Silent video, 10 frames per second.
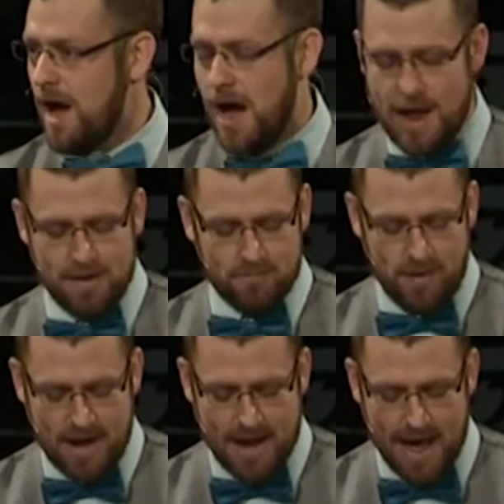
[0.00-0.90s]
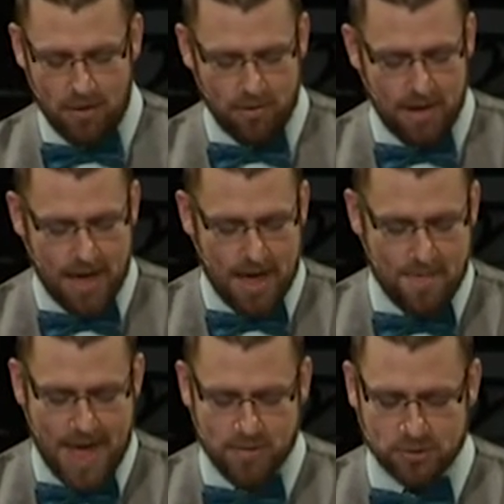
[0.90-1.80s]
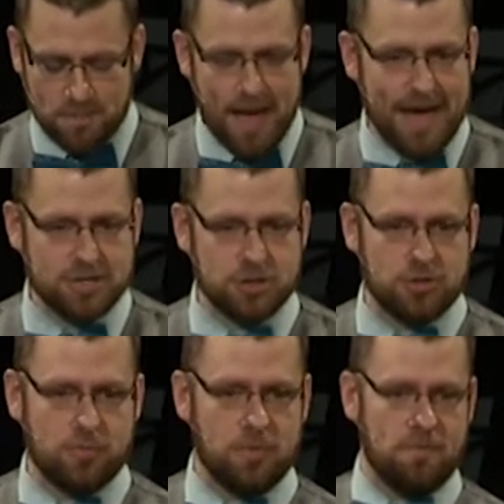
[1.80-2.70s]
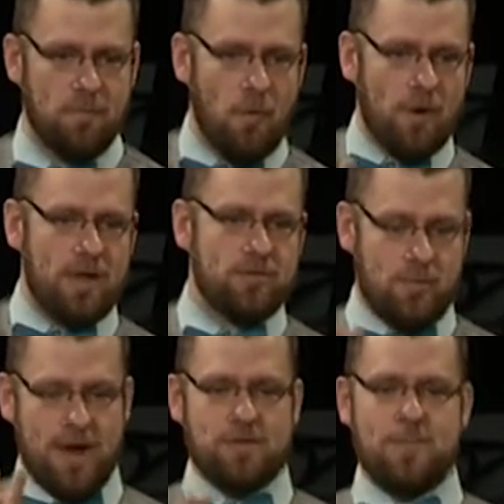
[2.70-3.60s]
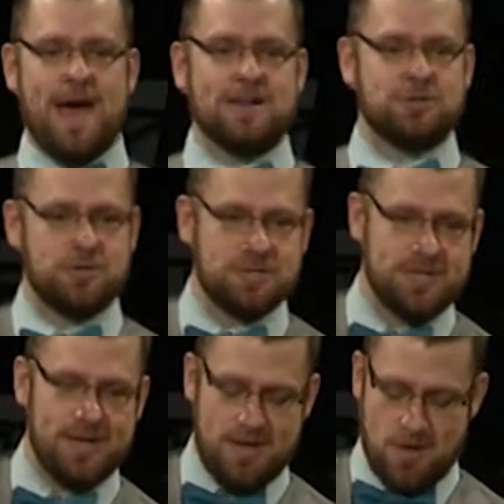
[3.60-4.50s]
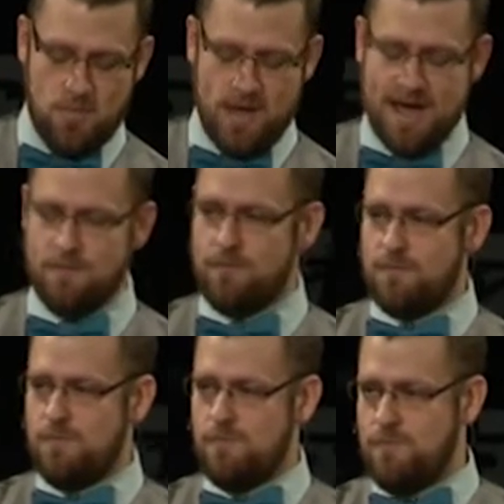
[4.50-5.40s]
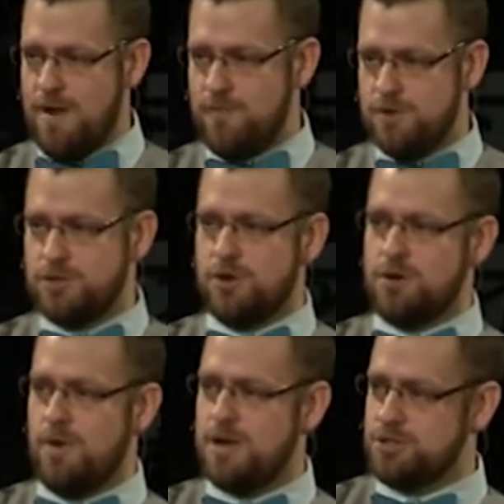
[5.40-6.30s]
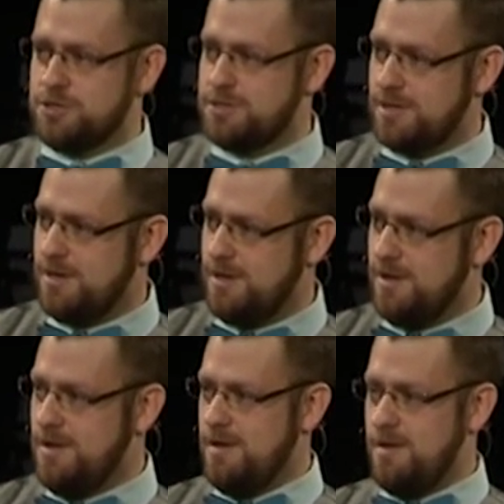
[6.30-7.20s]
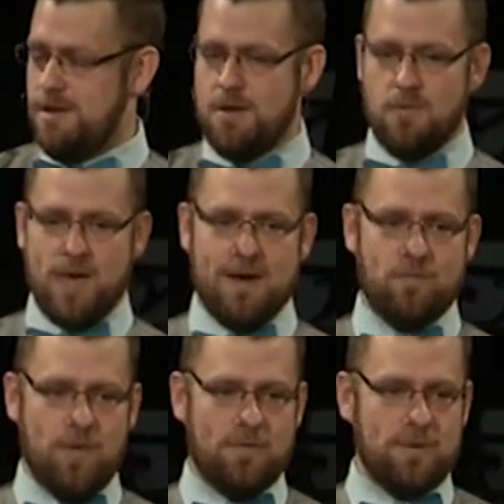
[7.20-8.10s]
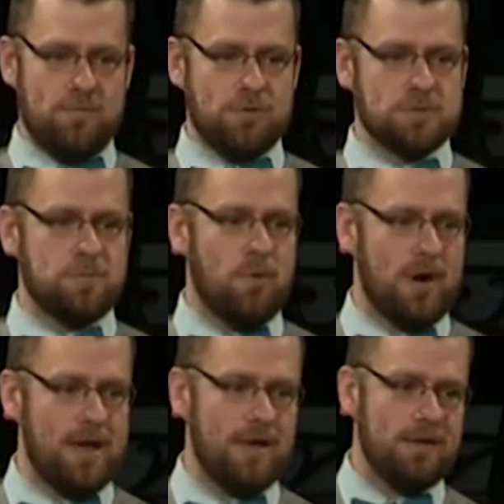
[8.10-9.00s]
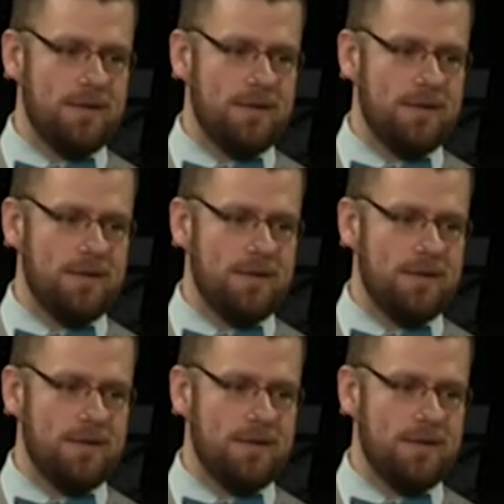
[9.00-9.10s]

I, right now, am able to pastor with four other, three other pastors. We have Reverend Dirk Rodgers, we have Reverend Bruce Boria,